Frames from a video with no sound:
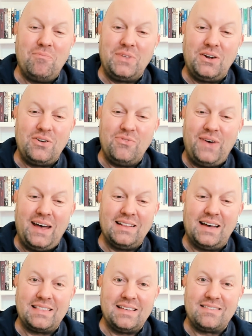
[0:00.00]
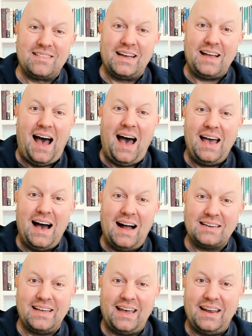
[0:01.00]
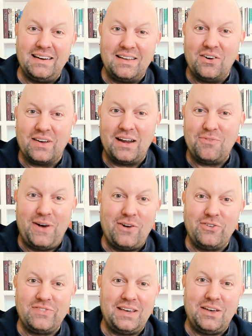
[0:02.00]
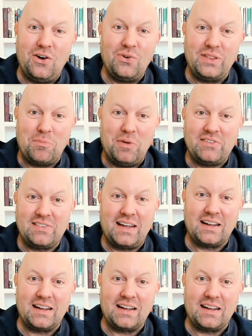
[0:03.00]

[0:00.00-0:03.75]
you've had like this like high octane, kind of founder CEO who like breaks a lot of